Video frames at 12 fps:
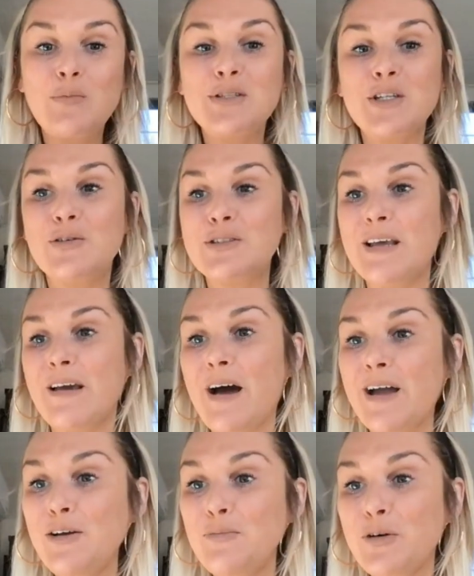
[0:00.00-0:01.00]
So say
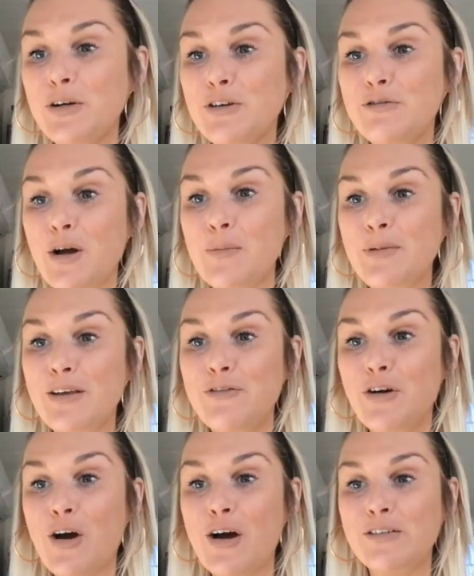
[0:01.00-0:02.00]
hi and where you're from if
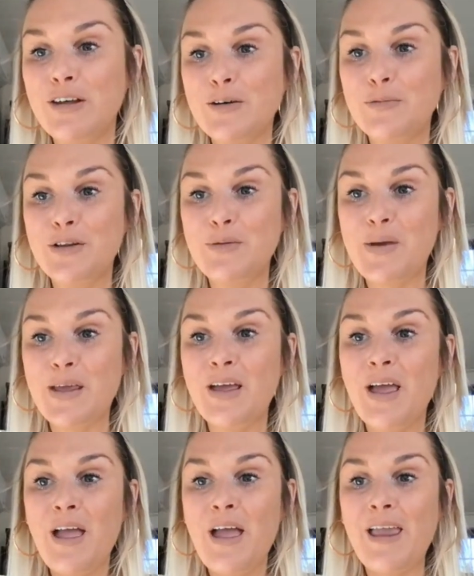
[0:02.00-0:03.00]
you're online with me,
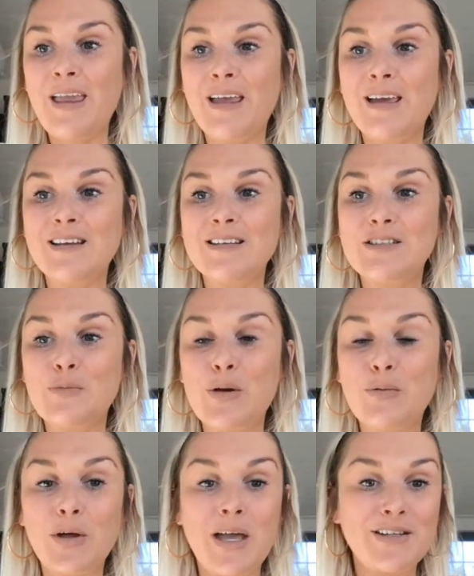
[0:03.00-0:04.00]
and we
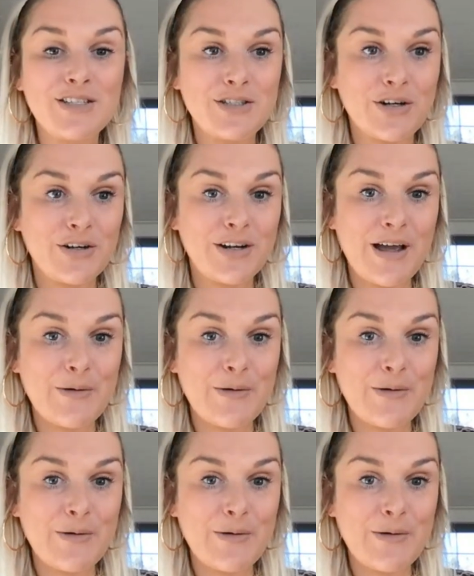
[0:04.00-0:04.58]
will get started.